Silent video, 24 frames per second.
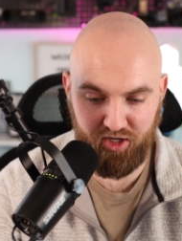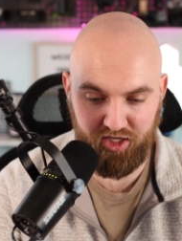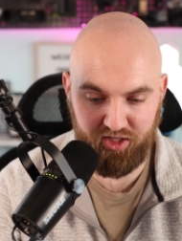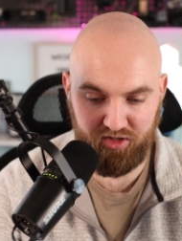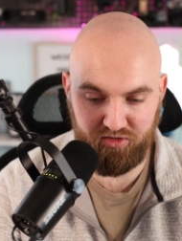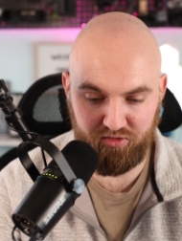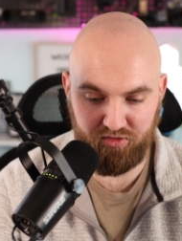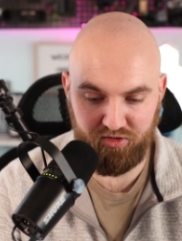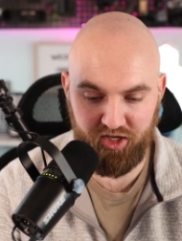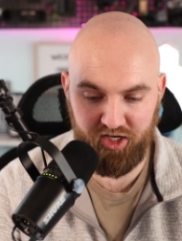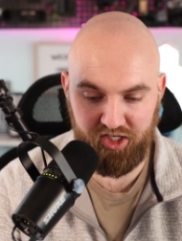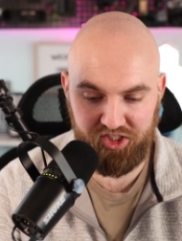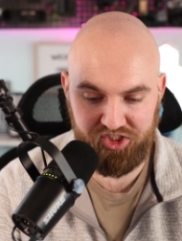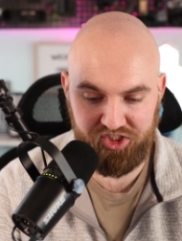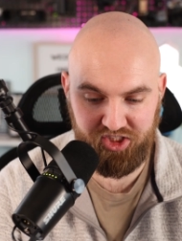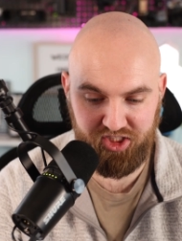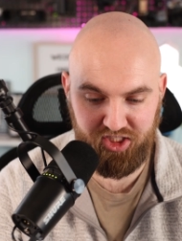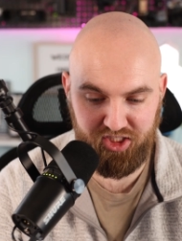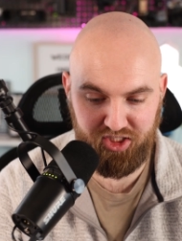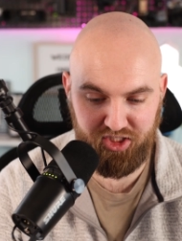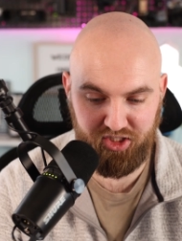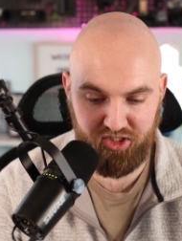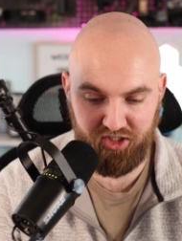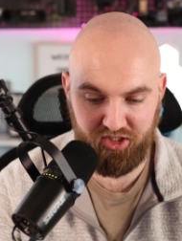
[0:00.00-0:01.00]

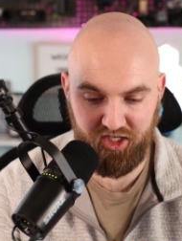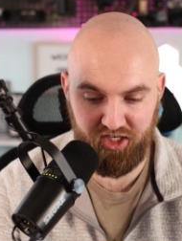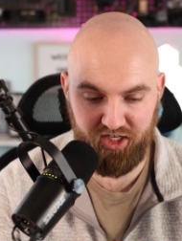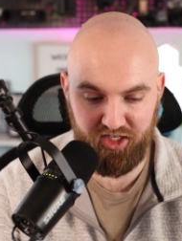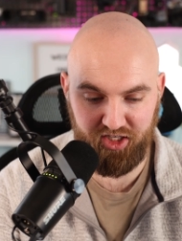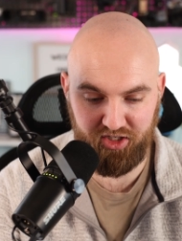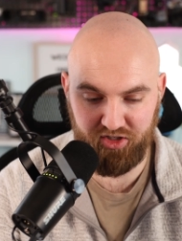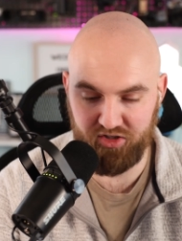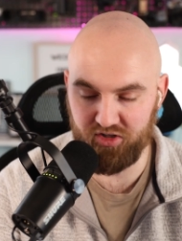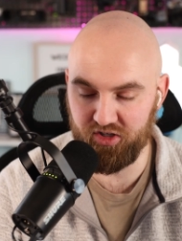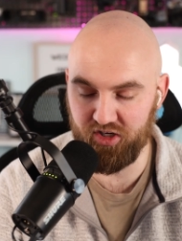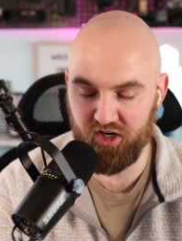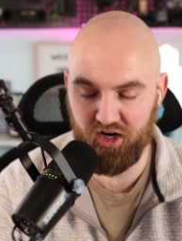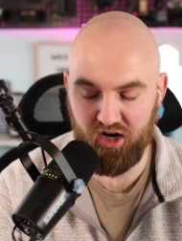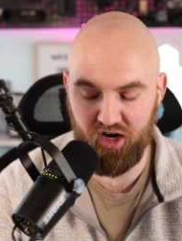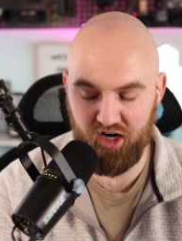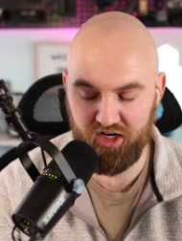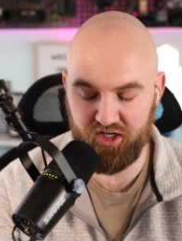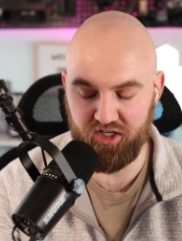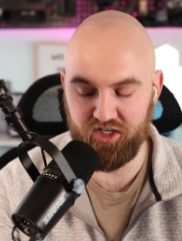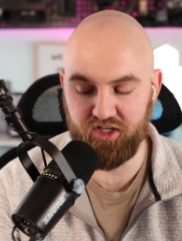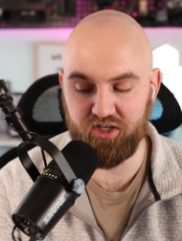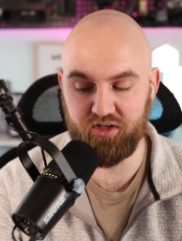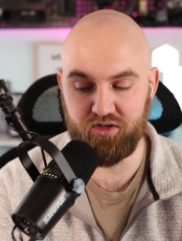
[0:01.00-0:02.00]
location, you're getting good
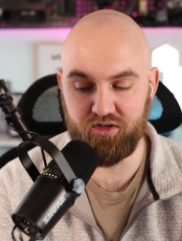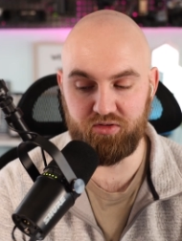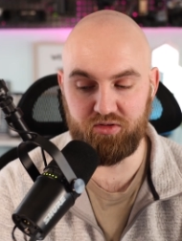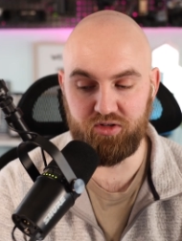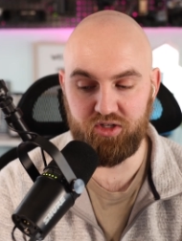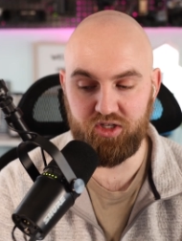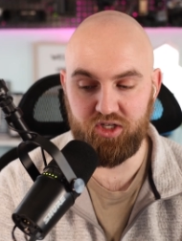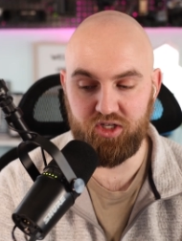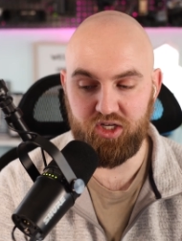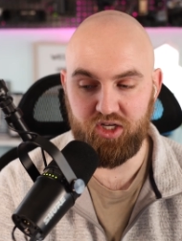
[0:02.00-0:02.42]
audio.